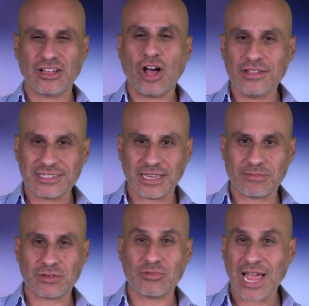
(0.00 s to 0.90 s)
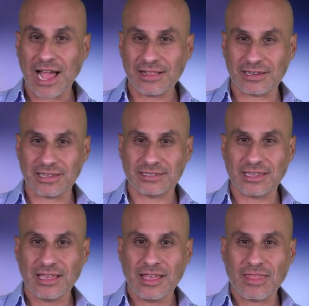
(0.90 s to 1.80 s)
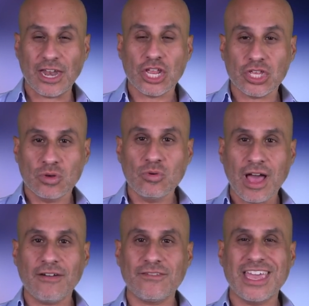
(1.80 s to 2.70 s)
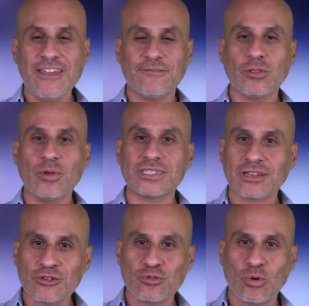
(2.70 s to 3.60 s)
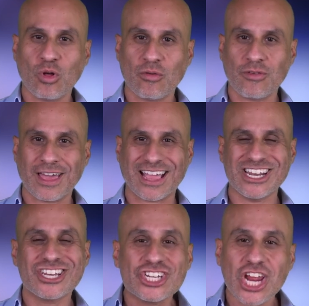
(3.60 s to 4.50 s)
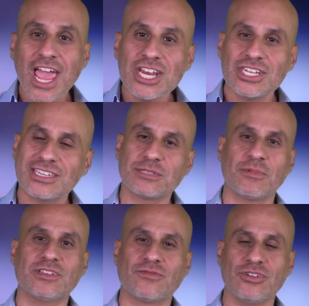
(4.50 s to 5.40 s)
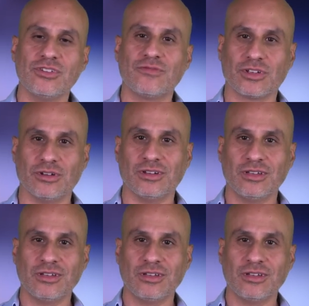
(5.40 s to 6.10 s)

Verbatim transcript: concepts, realities that you have influence and control over that can change this experience for you for good.